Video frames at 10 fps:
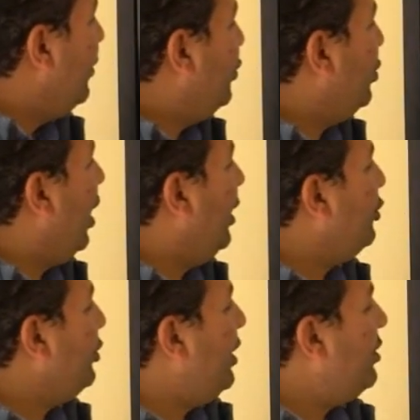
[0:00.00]

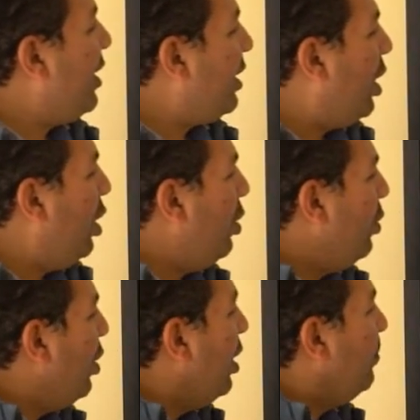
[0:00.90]
200 years
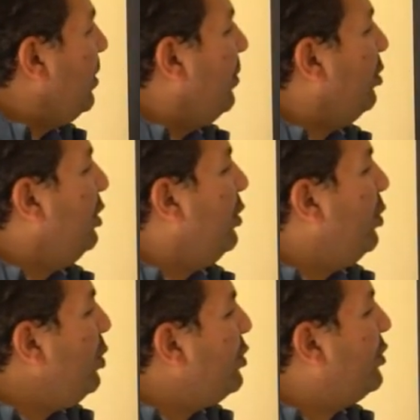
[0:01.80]
ago, people
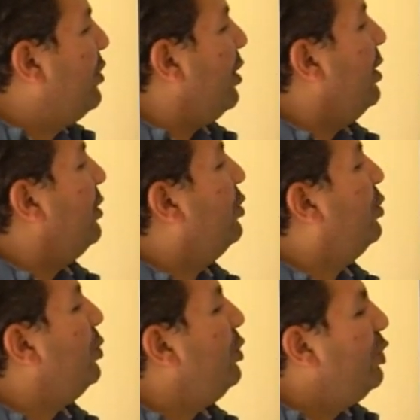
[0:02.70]
used
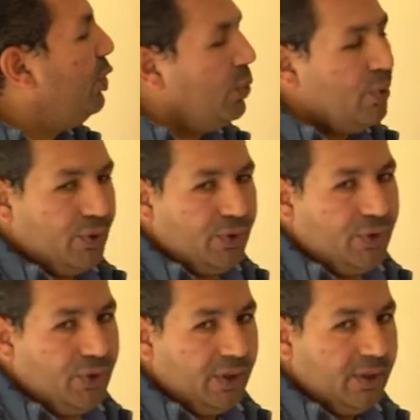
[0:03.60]
to use.